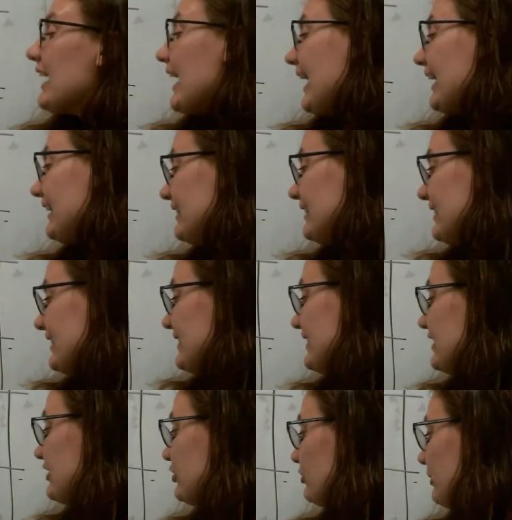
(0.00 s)
And in this
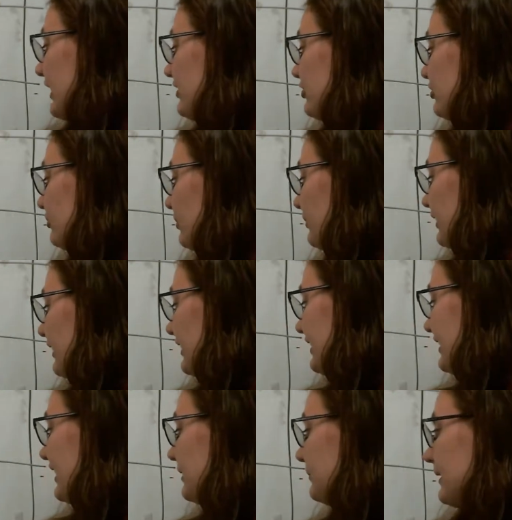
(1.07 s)
situation, what we're going to
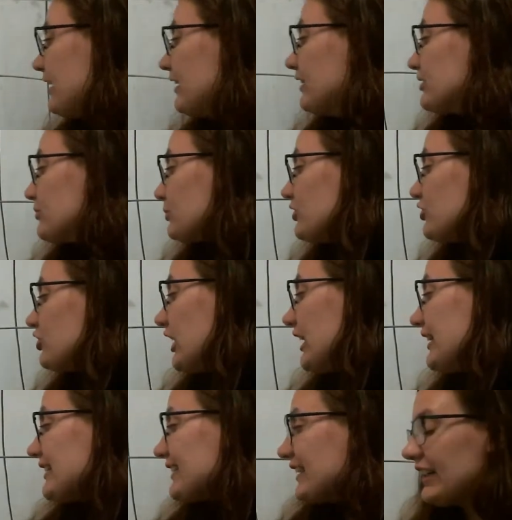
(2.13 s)
think about is we're
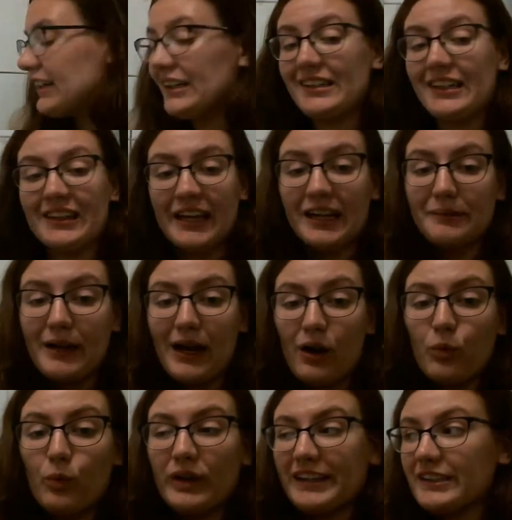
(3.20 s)
just going to think
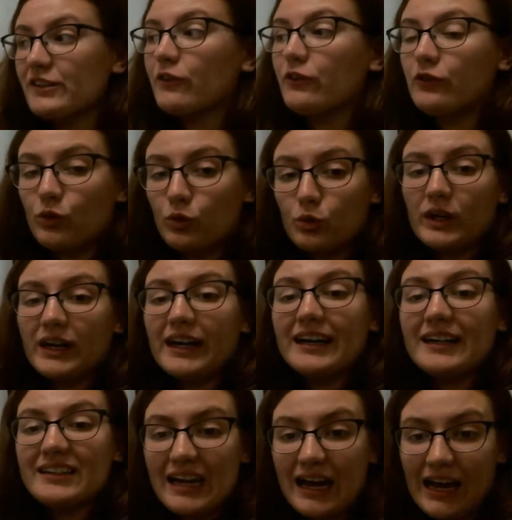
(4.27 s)
about what is 4
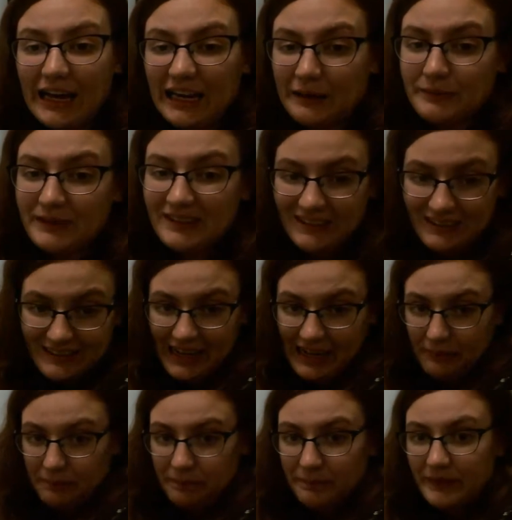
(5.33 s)
times 10.
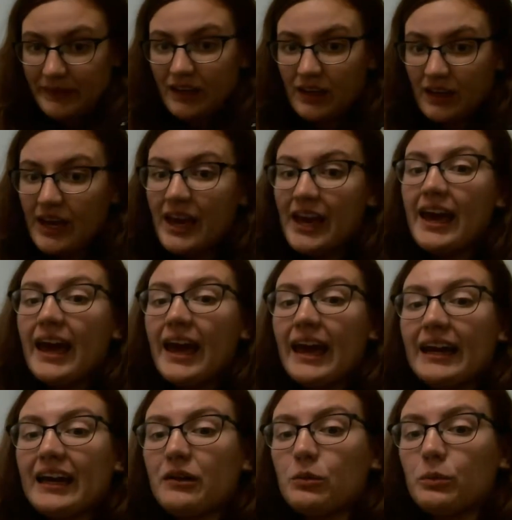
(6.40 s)

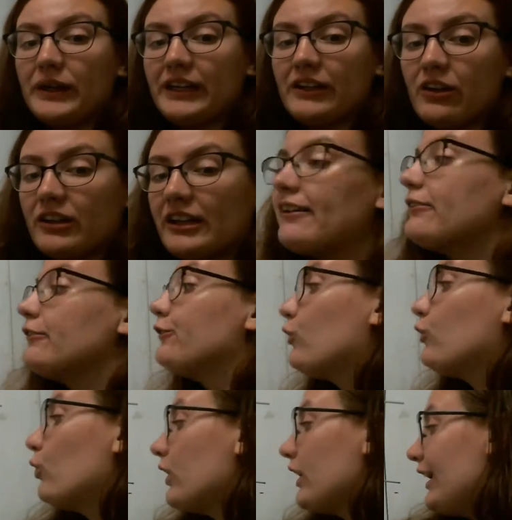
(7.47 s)
And we know that
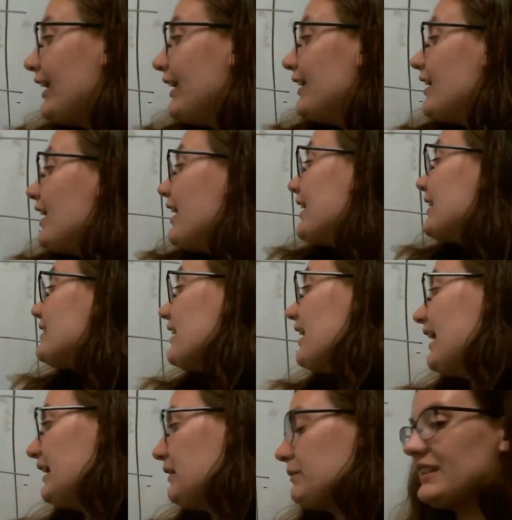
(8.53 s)
4
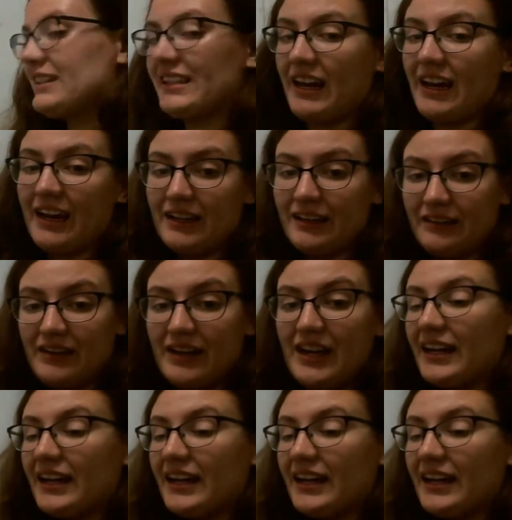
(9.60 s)
times 10